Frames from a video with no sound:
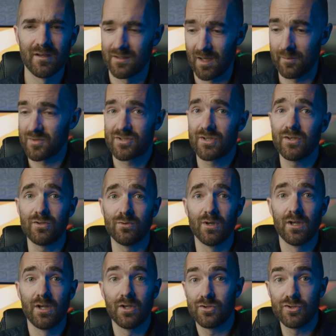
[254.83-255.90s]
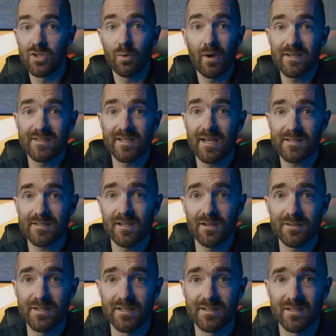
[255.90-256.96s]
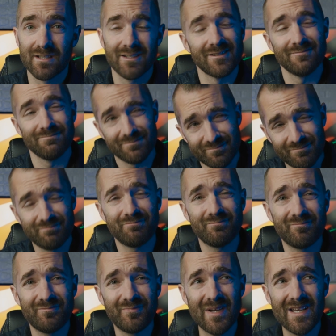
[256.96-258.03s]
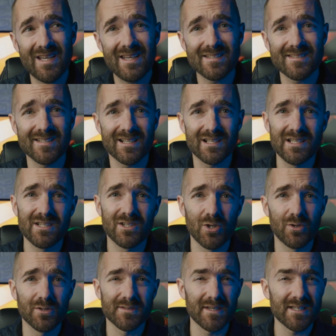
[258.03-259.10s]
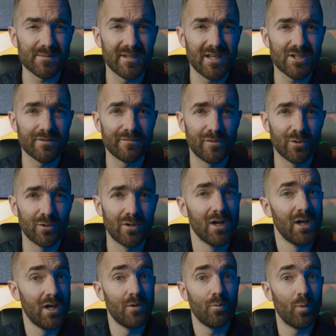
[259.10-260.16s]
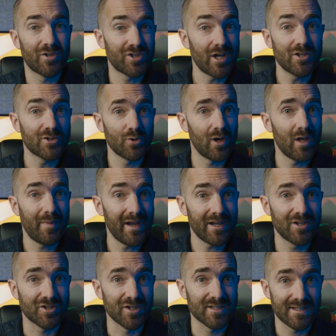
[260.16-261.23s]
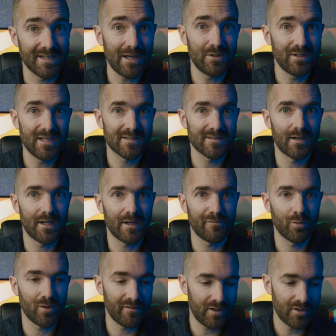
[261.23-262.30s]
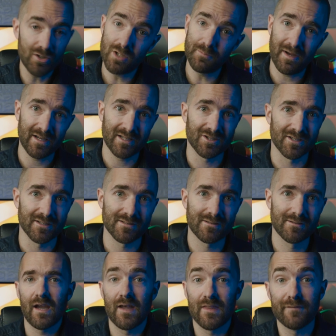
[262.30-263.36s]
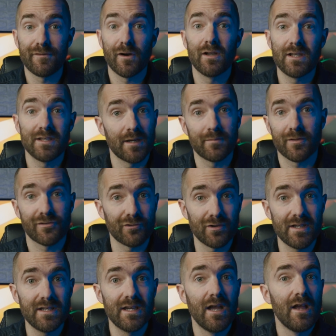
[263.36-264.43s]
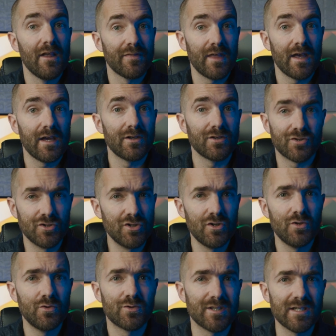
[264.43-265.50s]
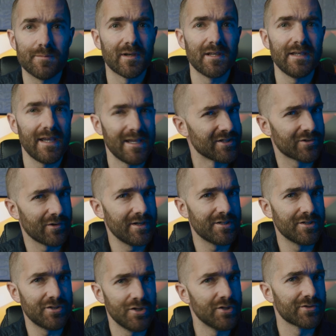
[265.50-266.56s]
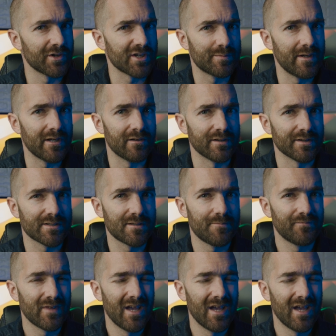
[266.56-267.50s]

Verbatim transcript: Number two, new ways to get started. Basically, Google's explanation for we changed all our packages and now you need to sign up for one of our new packages. And then finally, number three, their new deeply integrated user experience.